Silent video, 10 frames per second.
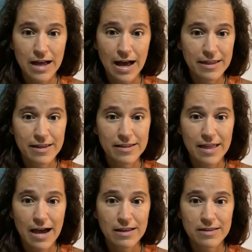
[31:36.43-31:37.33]
I think
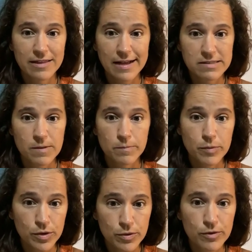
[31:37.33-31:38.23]
that that's a
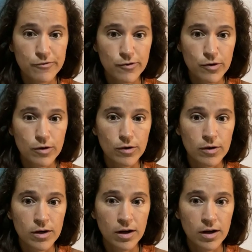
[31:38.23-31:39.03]
beautiful